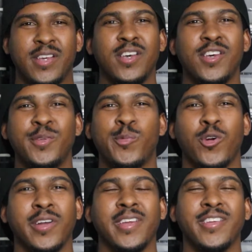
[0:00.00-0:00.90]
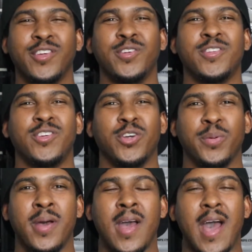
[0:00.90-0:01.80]
Good morning,
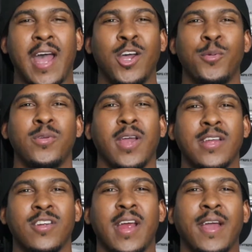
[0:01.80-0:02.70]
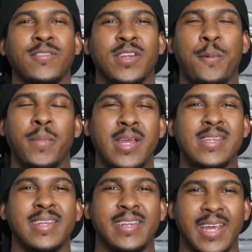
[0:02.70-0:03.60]
YouTube. I hope you guys are having an
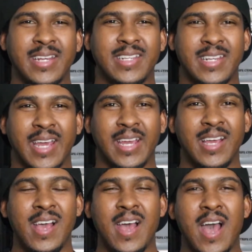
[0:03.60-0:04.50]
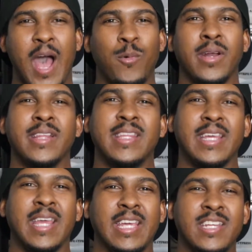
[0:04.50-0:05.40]
amazing day today. I want to
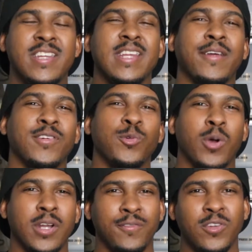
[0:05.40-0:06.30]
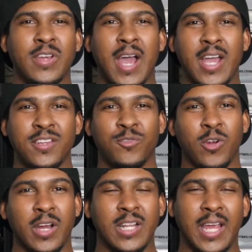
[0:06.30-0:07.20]
thank each and every one of you guys
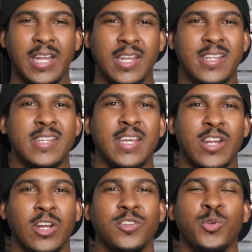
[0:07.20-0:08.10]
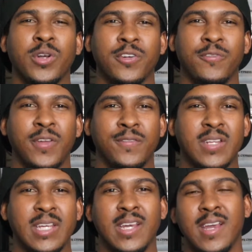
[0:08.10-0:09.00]
for letting us hit our
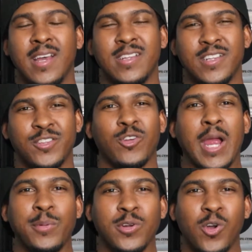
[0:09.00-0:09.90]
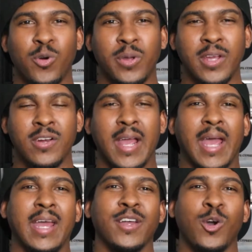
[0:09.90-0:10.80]
250 subscriber goal here
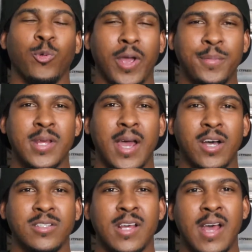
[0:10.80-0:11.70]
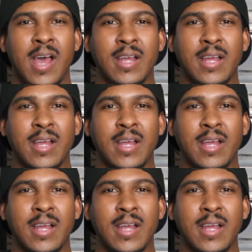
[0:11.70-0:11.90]
at Echo Reptiles.